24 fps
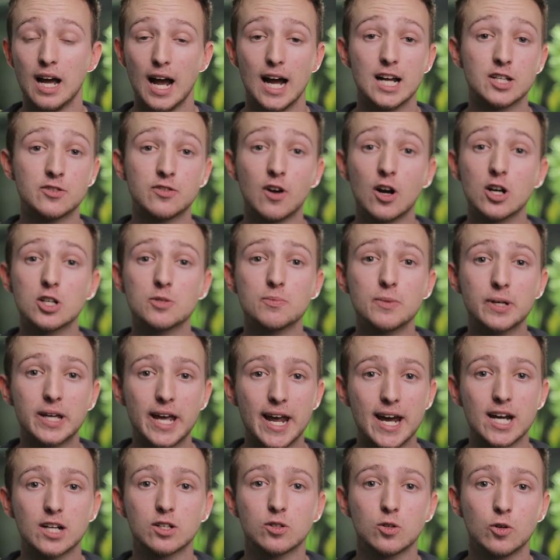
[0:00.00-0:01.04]
As far as
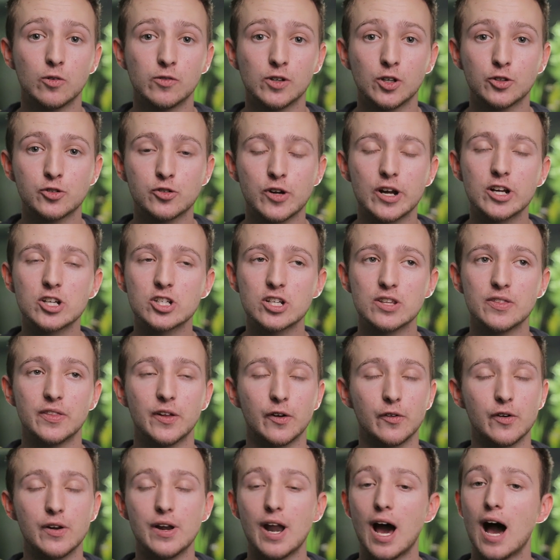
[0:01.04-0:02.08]
mechanical filtration,
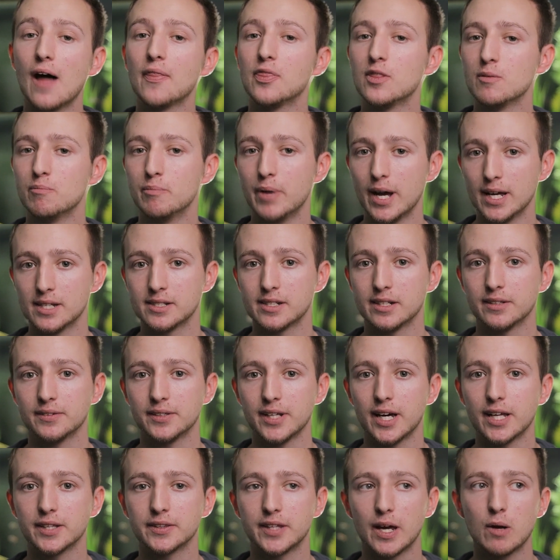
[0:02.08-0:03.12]
they're not the best at
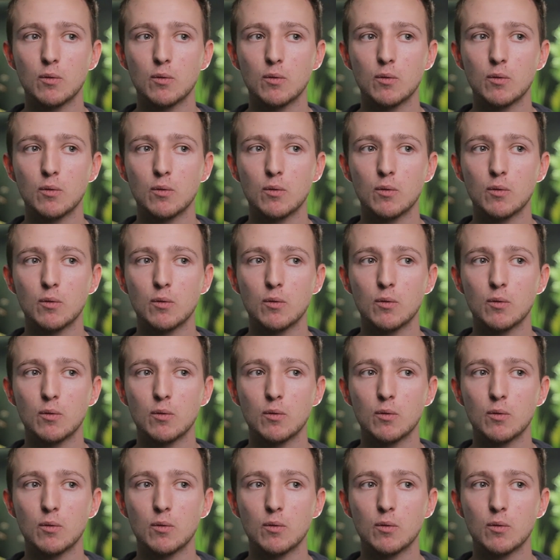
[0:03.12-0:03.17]
that.